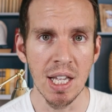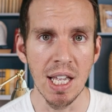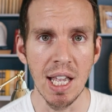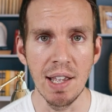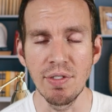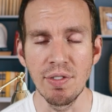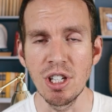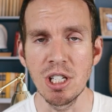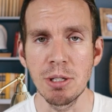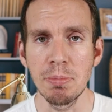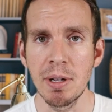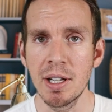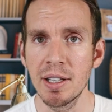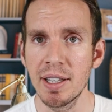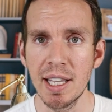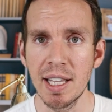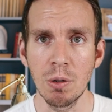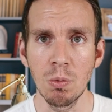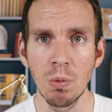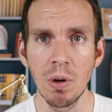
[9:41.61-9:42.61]
if you spent
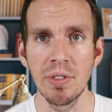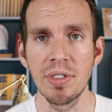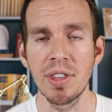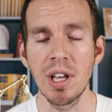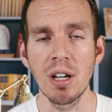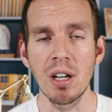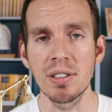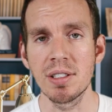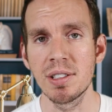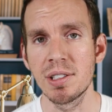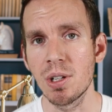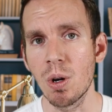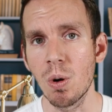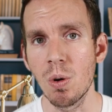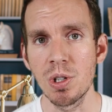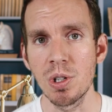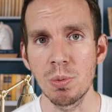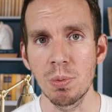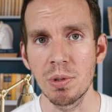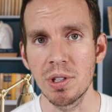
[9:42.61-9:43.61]
like
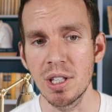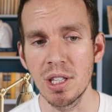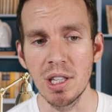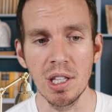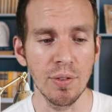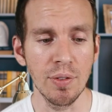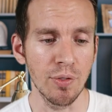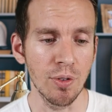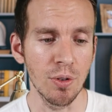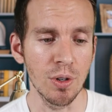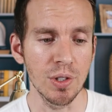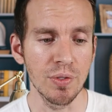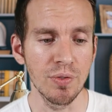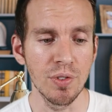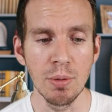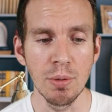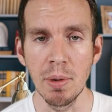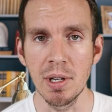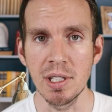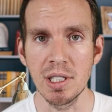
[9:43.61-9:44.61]
$1,000 within the first
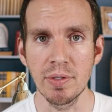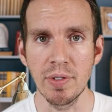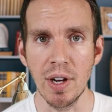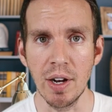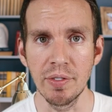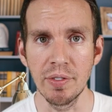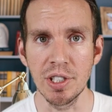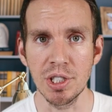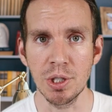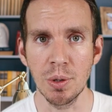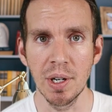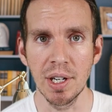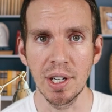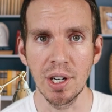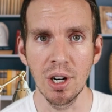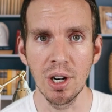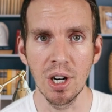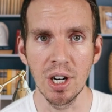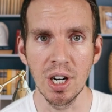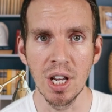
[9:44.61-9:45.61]
few months of having this credit
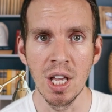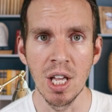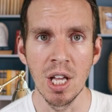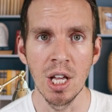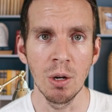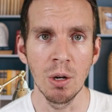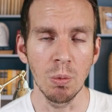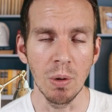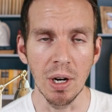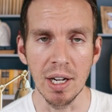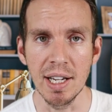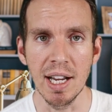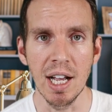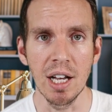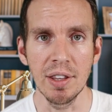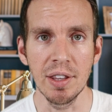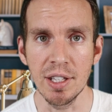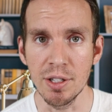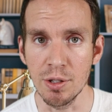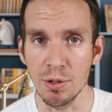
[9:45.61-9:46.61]
card. Right
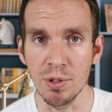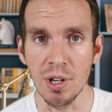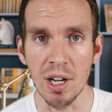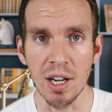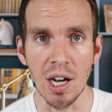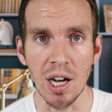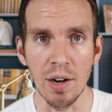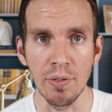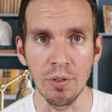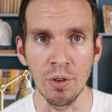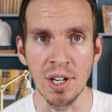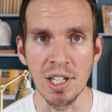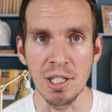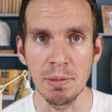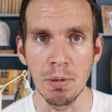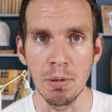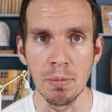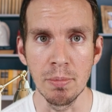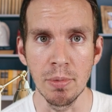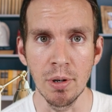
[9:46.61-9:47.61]
now, they do not offer a
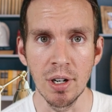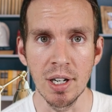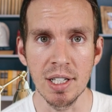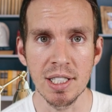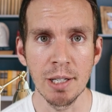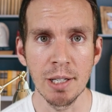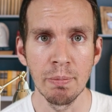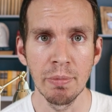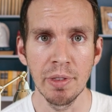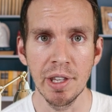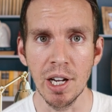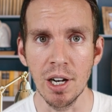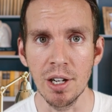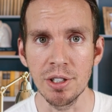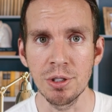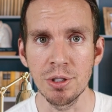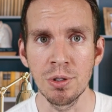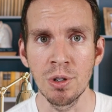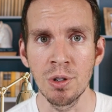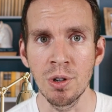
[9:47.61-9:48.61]
spend bonus. They
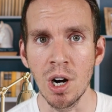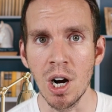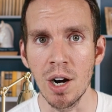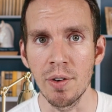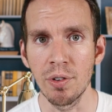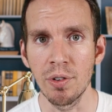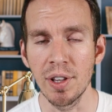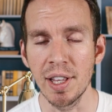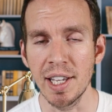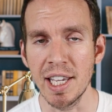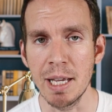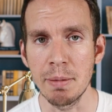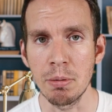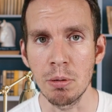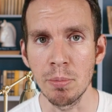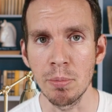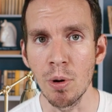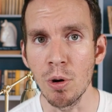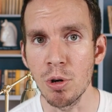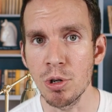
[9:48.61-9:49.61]
also don't offer like a
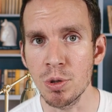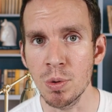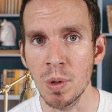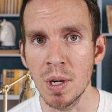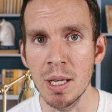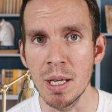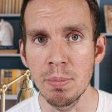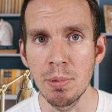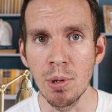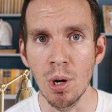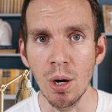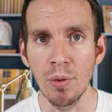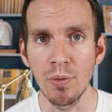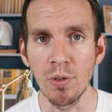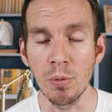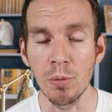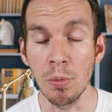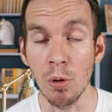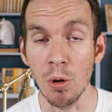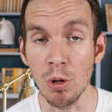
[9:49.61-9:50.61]
promotional APR
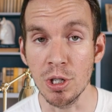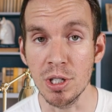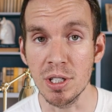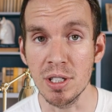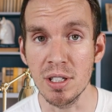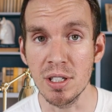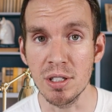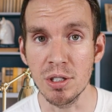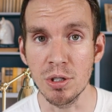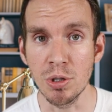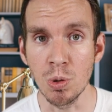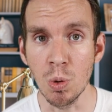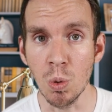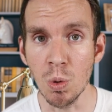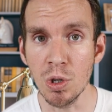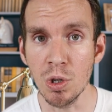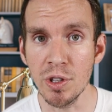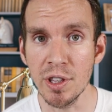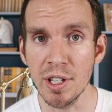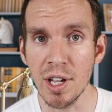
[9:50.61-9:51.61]
for purchases,
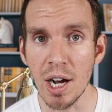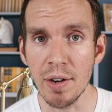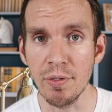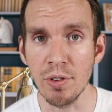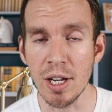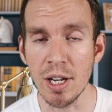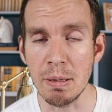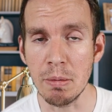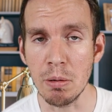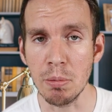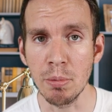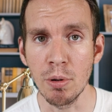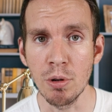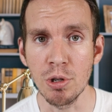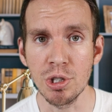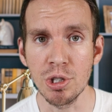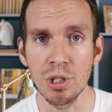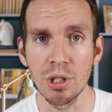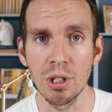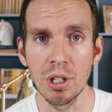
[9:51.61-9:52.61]
nor do they offer a
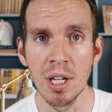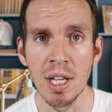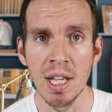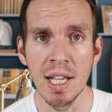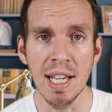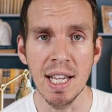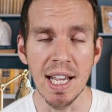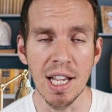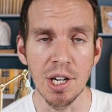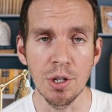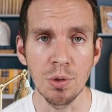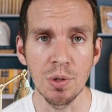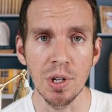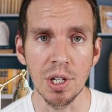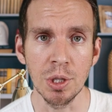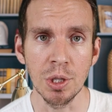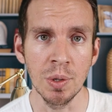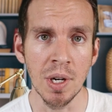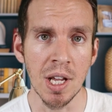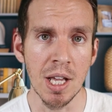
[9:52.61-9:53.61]
promotional
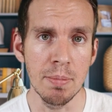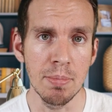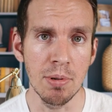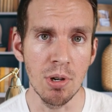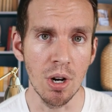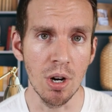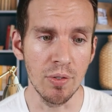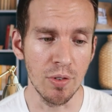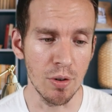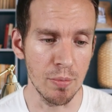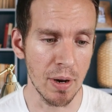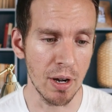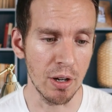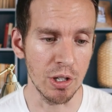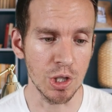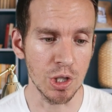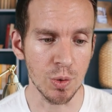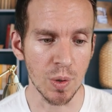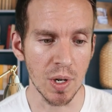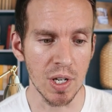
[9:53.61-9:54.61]
introductory APR for
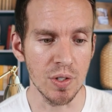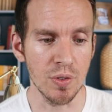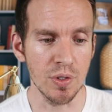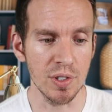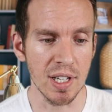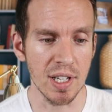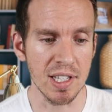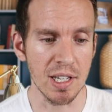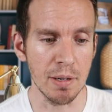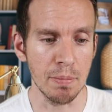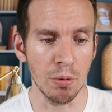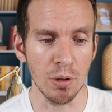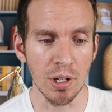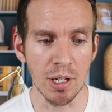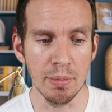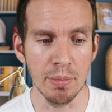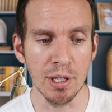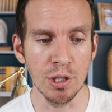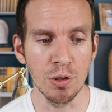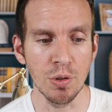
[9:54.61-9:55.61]
balance transfers. That's a
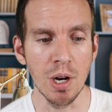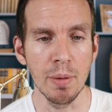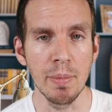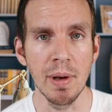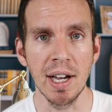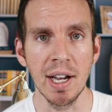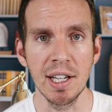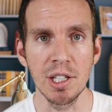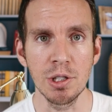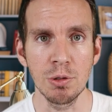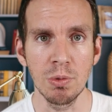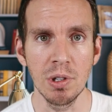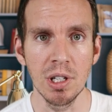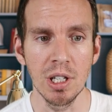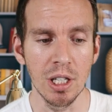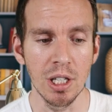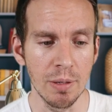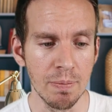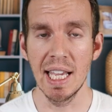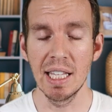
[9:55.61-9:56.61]
pretty big drawback as
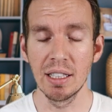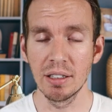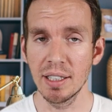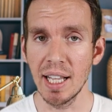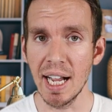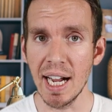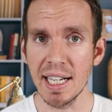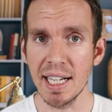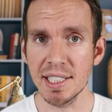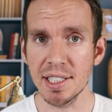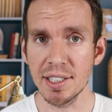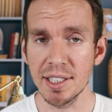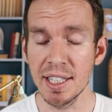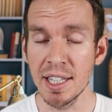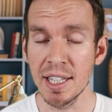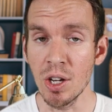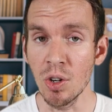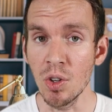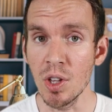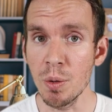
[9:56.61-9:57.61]
well. And lastly,
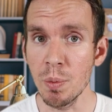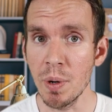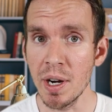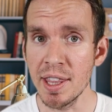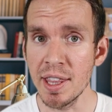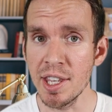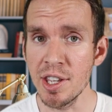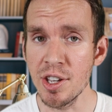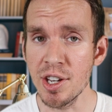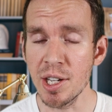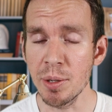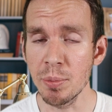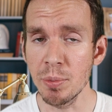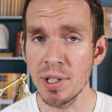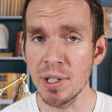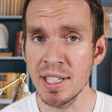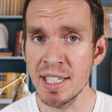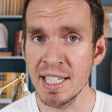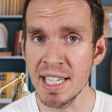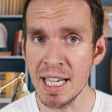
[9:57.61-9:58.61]
the only way that you can
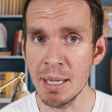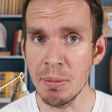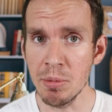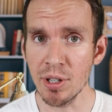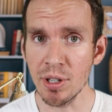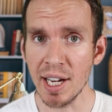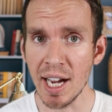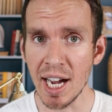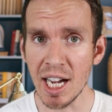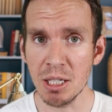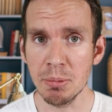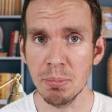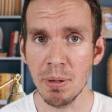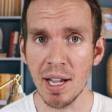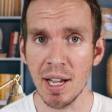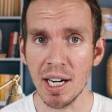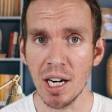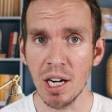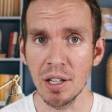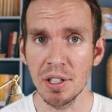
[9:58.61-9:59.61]
redeem your cash
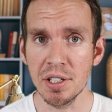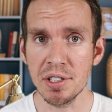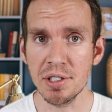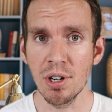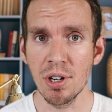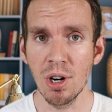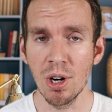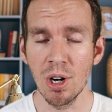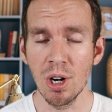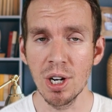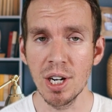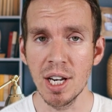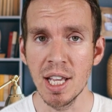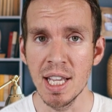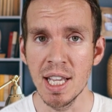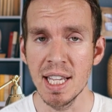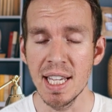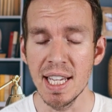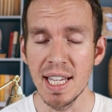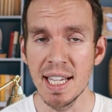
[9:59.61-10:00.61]
back on this card
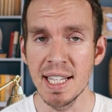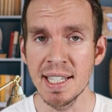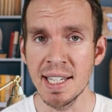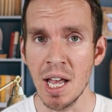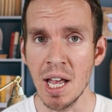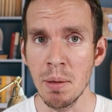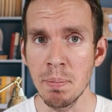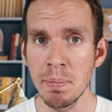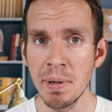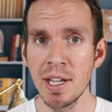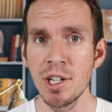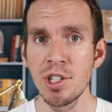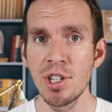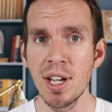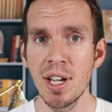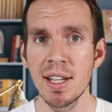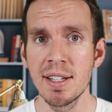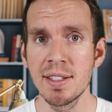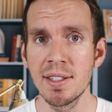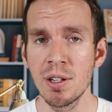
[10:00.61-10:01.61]
is at
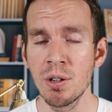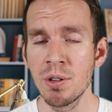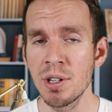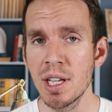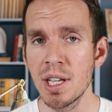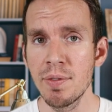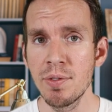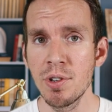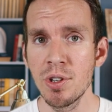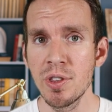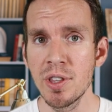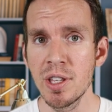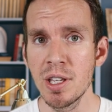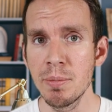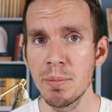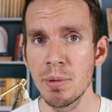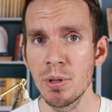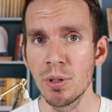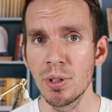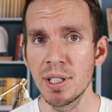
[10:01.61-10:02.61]
BJ's. They don't give you the
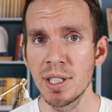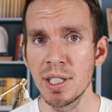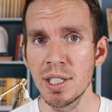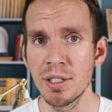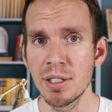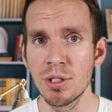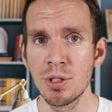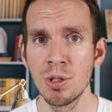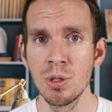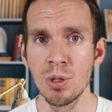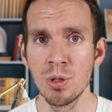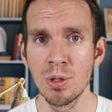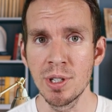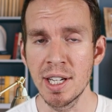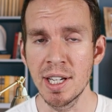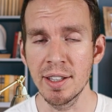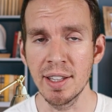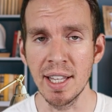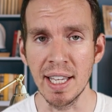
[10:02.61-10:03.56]
ability to get